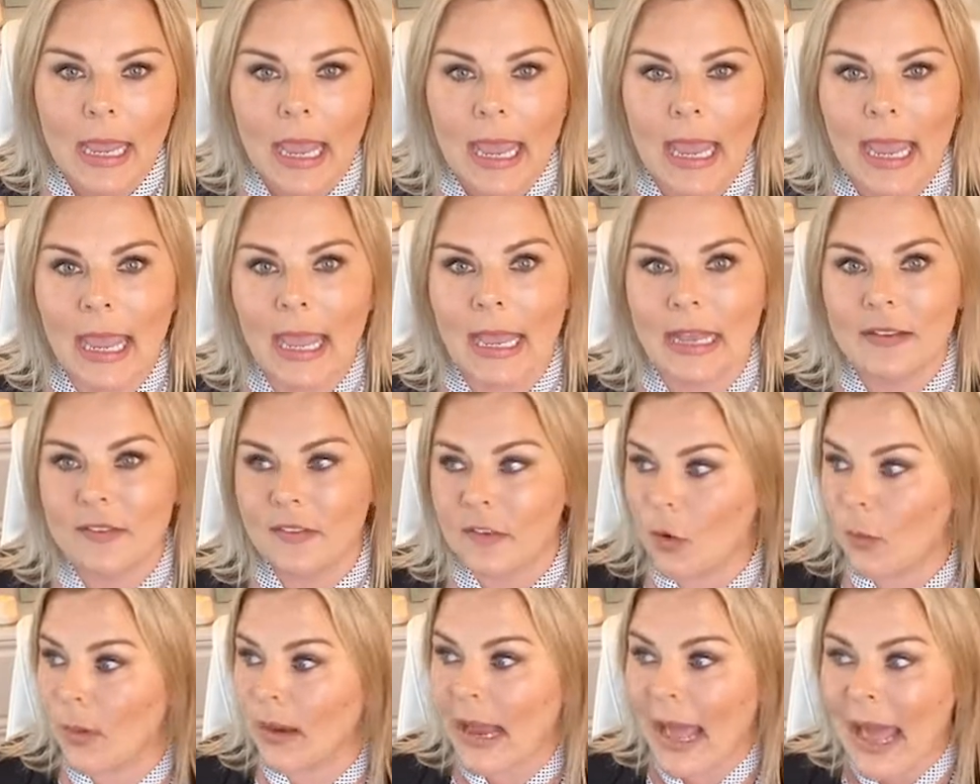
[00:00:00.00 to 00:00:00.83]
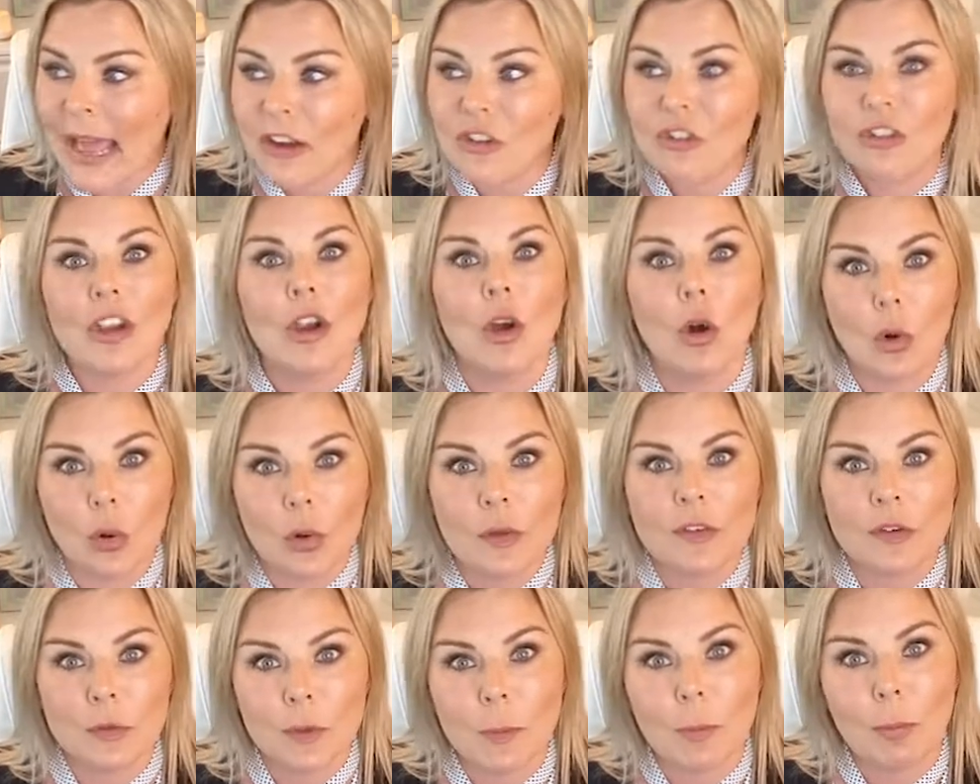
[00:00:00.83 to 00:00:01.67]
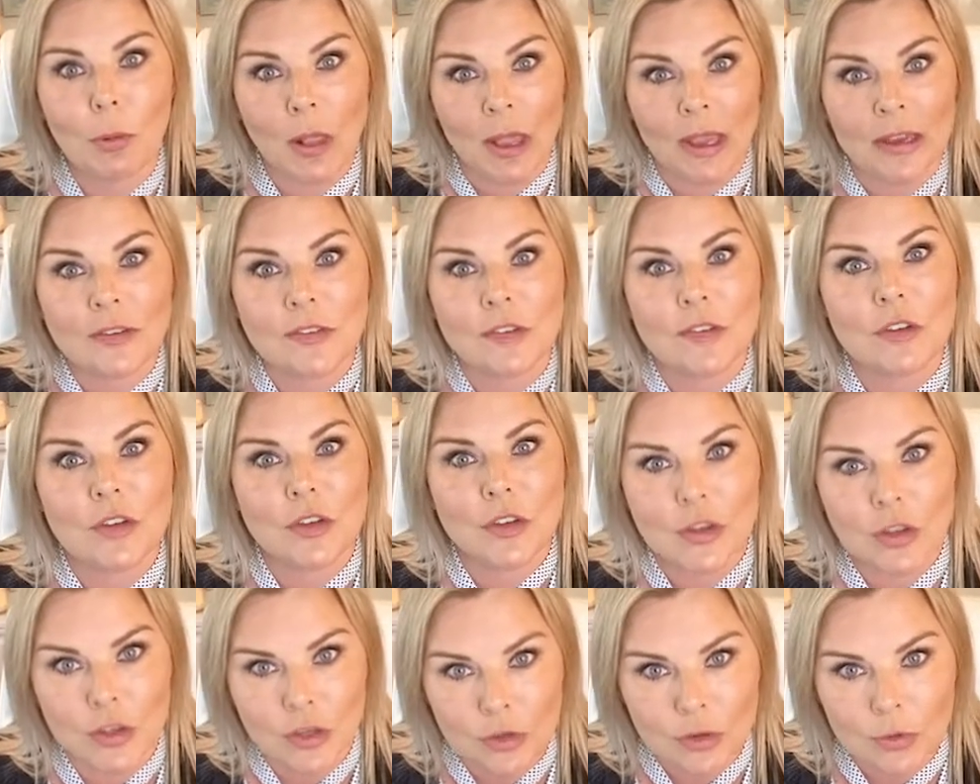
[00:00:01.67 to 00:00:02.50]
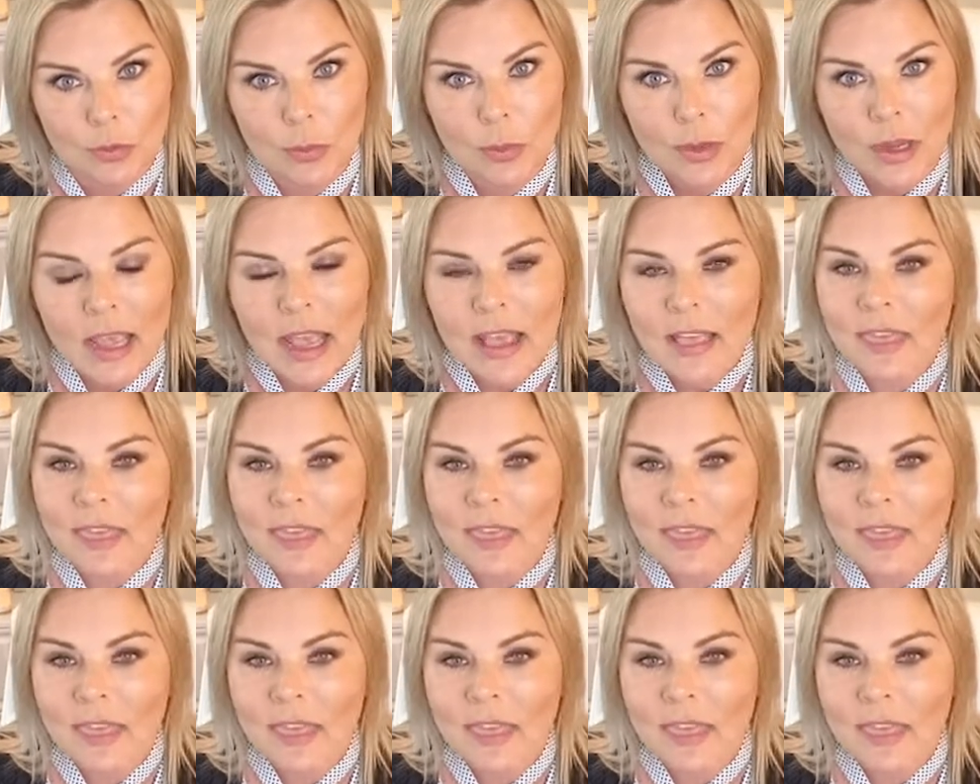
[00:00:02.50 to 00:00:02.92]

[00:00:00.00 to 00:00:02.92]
And so it actually also applies to you.